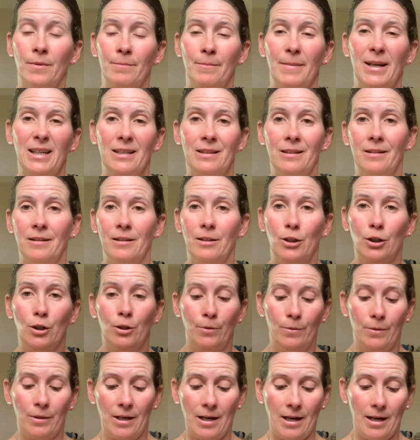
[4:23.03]
made in the
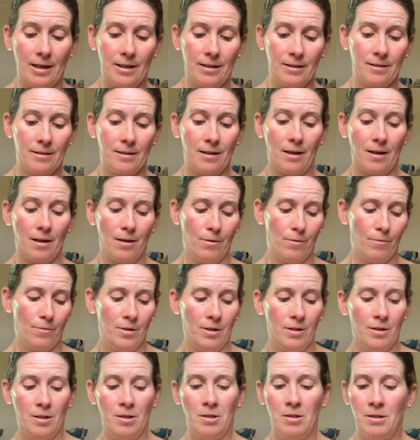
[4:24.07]
UK, so
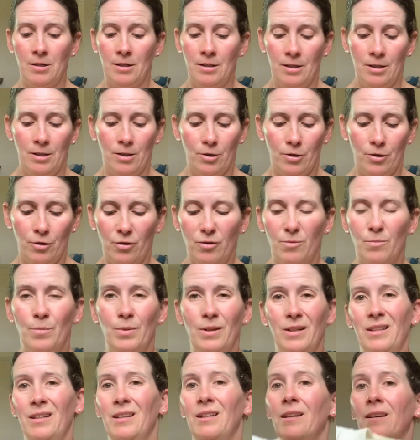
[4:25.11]
could
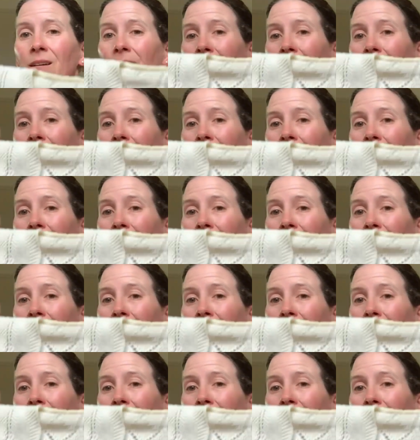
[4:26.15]
be